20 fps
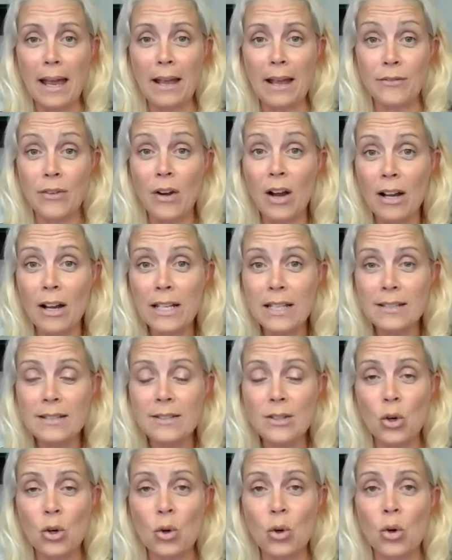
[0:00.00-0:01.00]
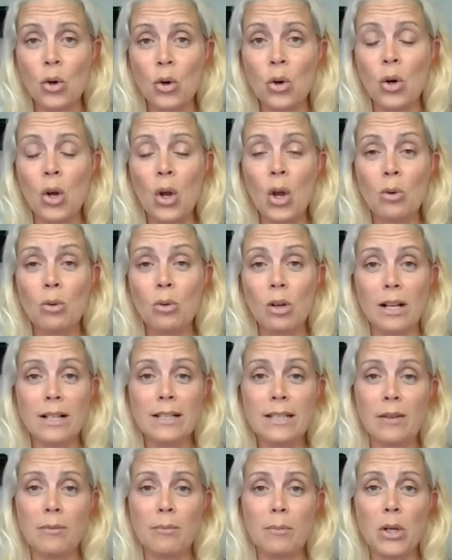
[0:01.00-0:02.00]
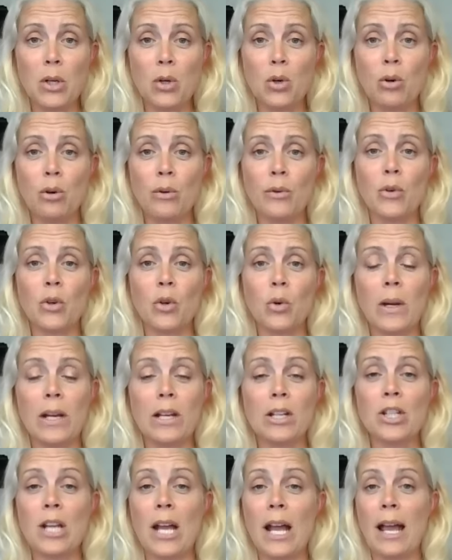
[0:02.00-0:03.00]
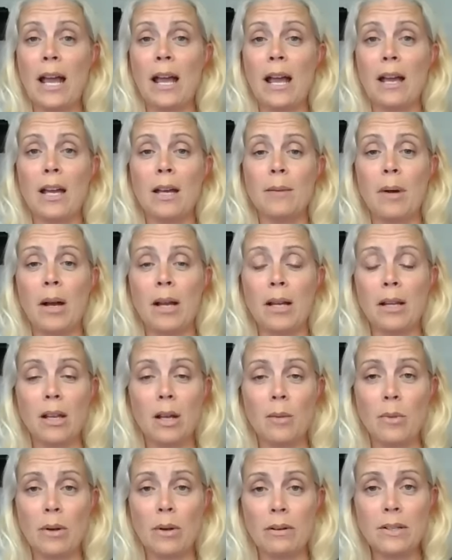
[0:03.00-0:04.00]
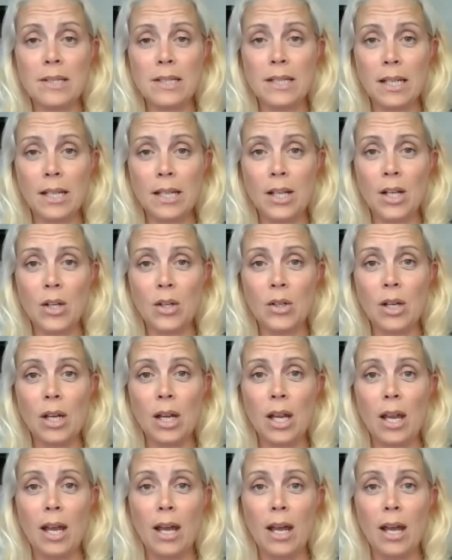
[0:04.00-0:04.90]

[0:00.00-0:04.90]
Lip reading: advice or would like to give me a call for a quick chat, I can come around and see you